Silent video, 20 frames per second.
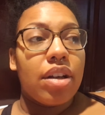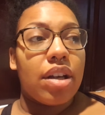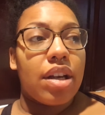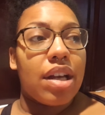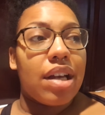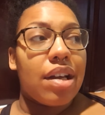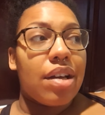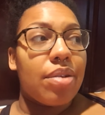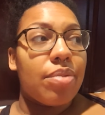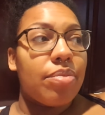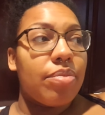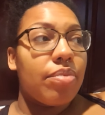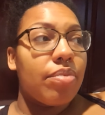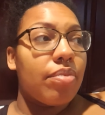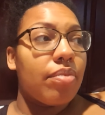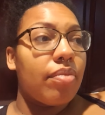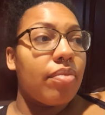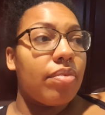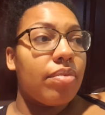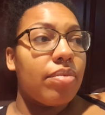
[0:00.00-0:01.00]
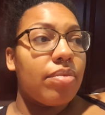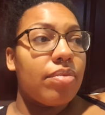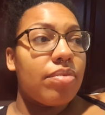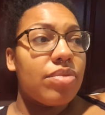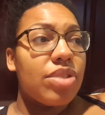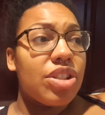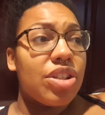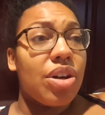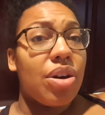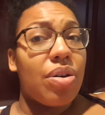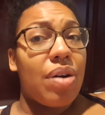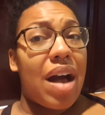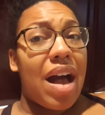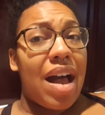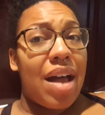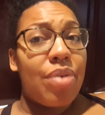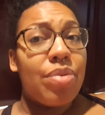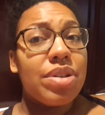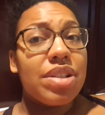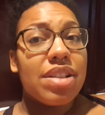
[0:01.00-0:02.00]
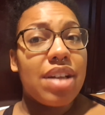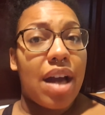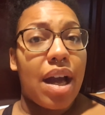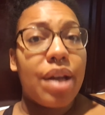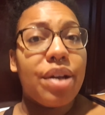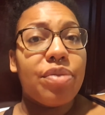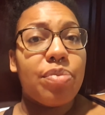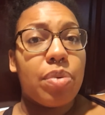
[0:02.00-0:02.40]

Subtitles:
So I was kind